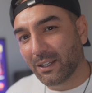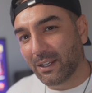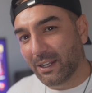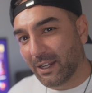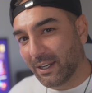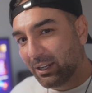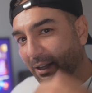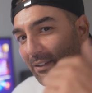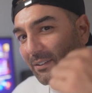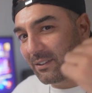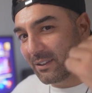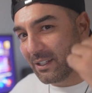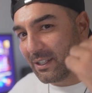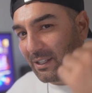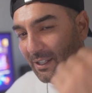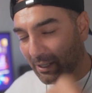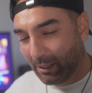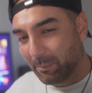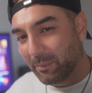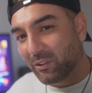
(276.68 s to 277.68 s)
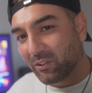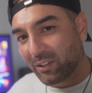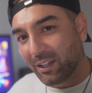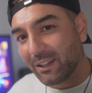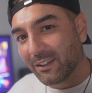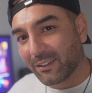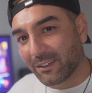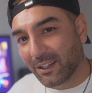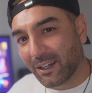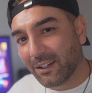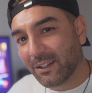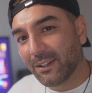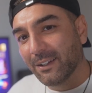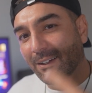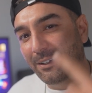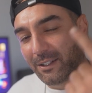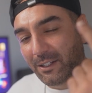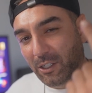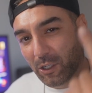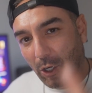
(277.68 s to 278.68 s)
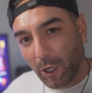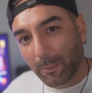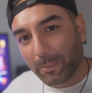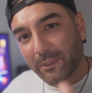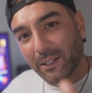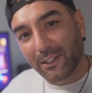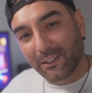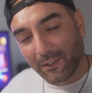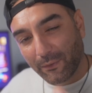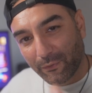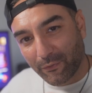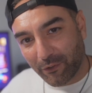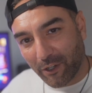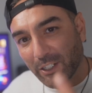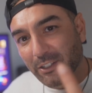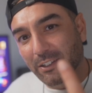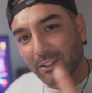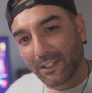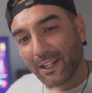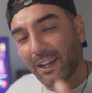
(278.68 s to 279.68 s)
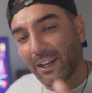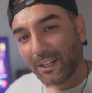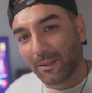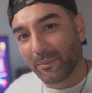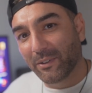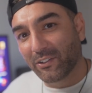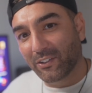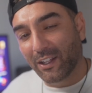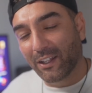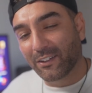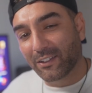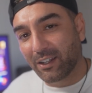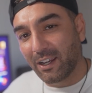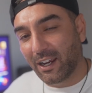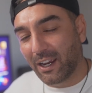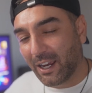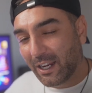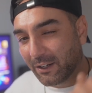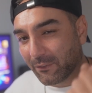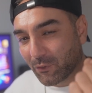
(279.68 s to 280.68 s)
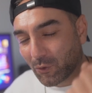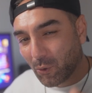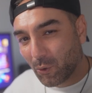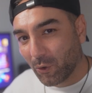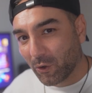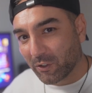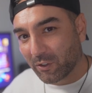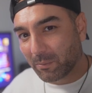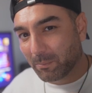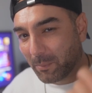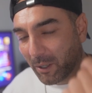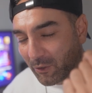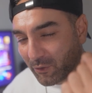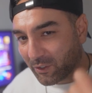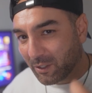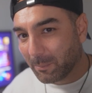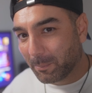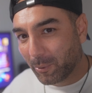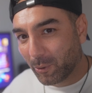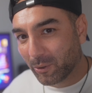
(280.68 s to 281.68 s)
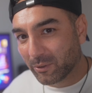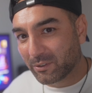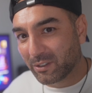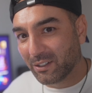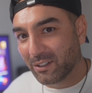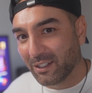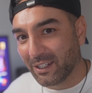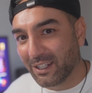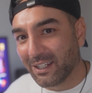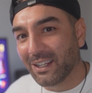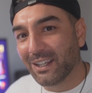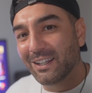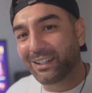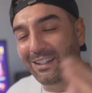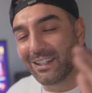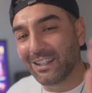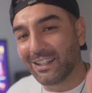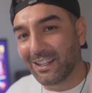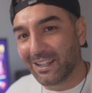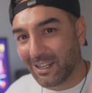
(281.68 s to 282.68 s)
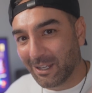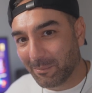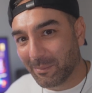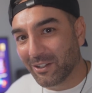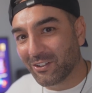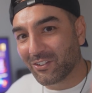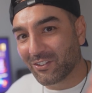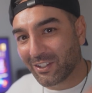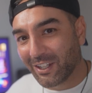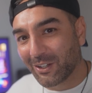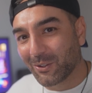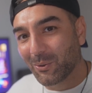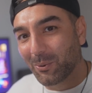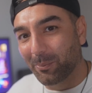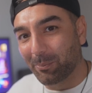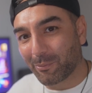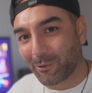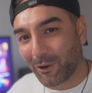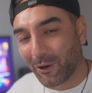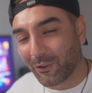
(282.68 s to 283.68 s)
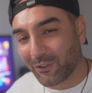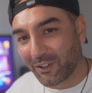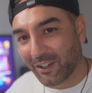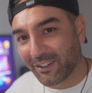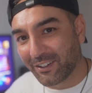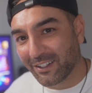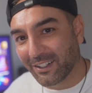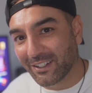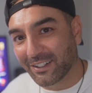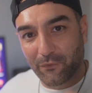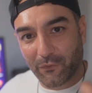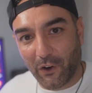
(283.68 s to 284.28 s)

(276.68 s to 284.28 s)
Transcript: It is the image sensor, the optics in front of that image sensor, and of course, most importantly, the image signal processing.